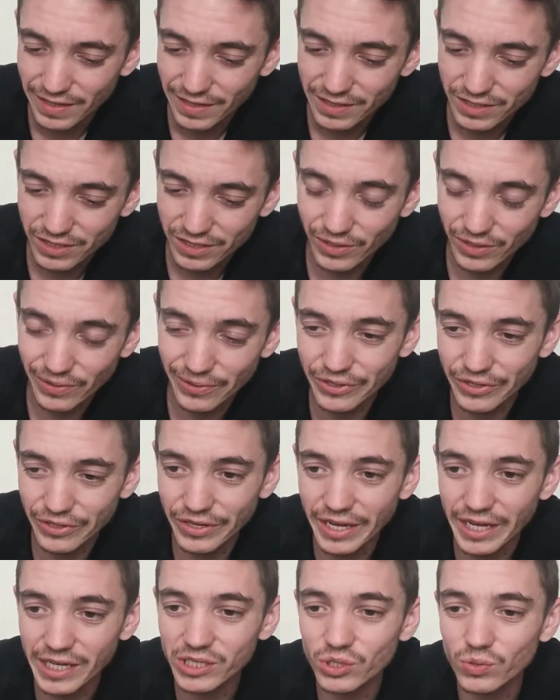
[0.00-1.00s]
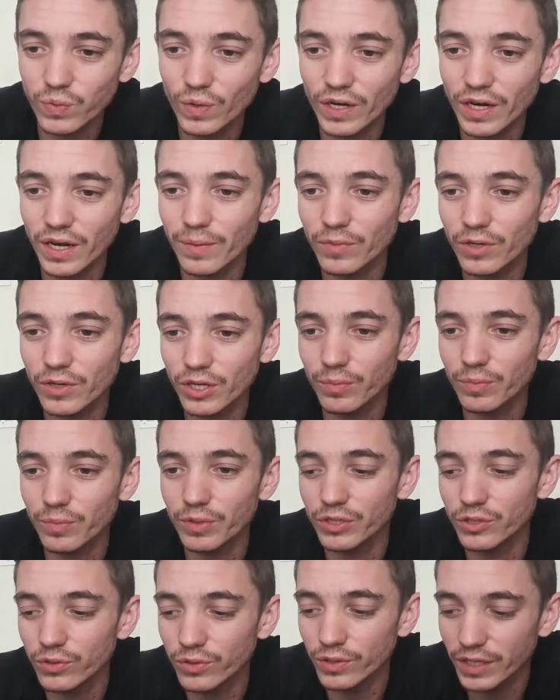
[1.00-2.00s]
So the next one I'm going to be
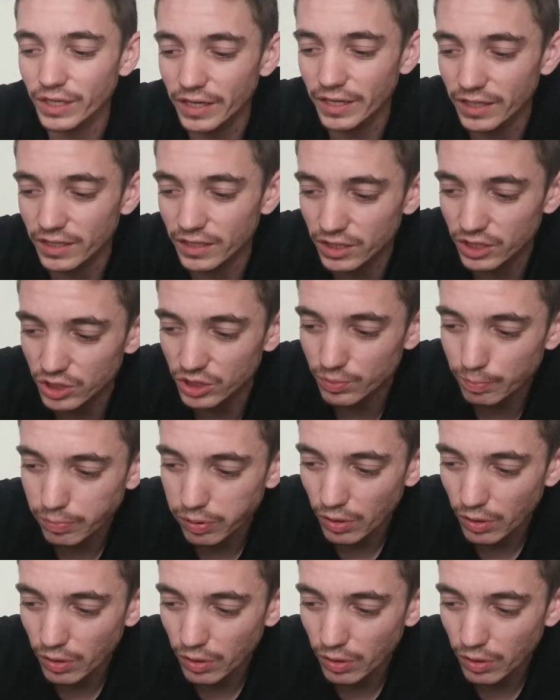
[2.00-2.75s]
doing is